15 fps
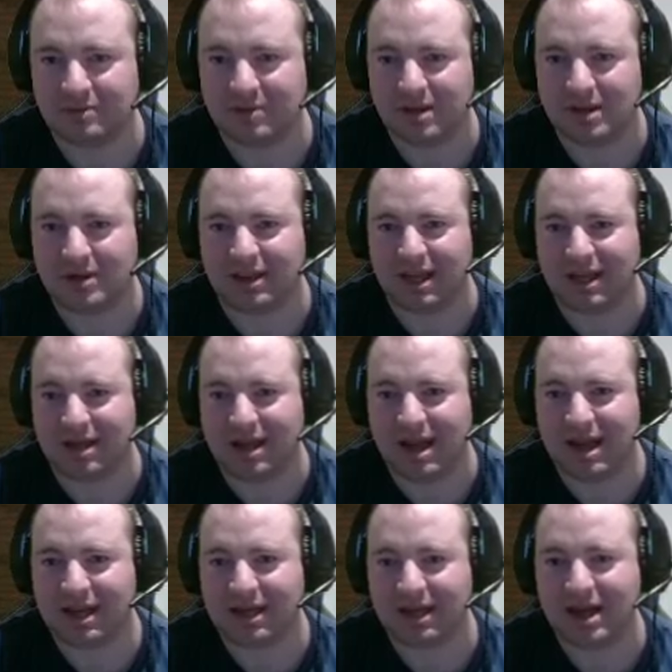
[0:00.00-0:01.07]
Okay,
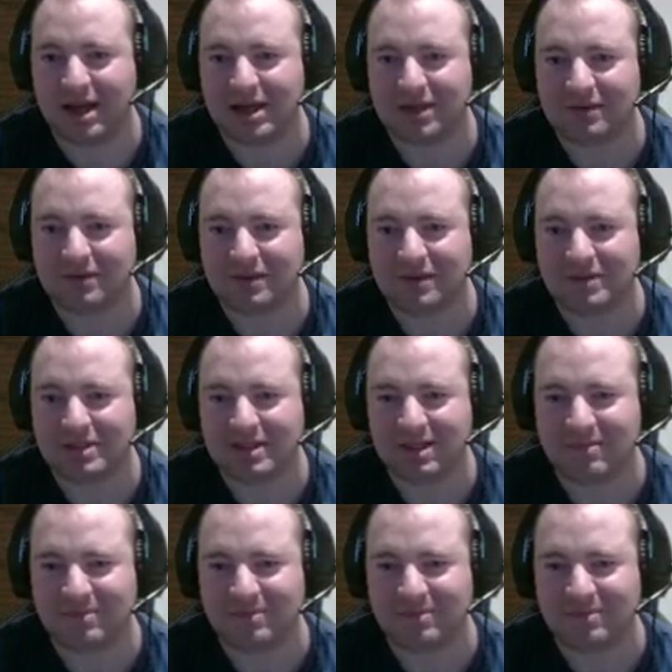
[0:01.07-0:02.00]
I kind of got it.